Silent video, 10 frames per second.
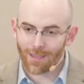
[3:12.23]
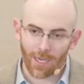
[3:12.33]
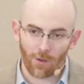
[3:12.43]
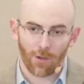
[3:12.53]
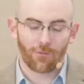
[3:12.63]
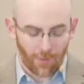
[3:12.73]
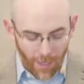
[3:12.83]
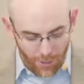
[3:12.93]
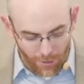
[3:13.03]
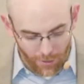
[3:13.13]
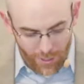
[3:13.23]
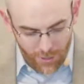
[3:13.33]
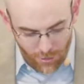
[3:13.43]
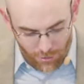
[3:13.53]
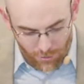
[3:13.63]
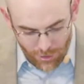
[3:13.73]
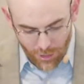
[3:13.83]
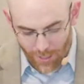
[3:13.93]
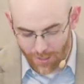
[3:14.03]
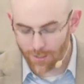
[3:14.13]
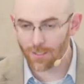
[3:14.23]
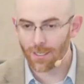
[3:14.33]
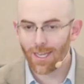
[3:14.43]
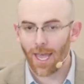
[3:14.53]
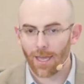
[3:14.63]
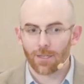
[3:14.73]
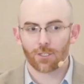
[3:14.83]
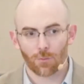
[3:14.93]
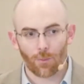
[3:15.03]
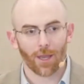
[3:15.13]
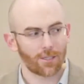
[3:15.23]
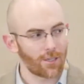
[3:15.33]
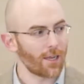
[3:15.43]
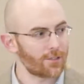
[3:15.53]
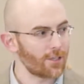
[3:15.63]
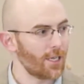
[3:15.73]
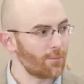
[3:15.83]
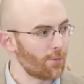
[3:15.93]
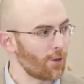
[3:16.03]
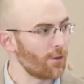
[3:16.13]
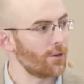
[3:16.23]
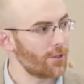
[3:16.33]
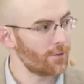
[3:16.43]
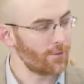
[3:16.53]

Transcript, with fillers: carry fire next to your chest and expect not to get burned.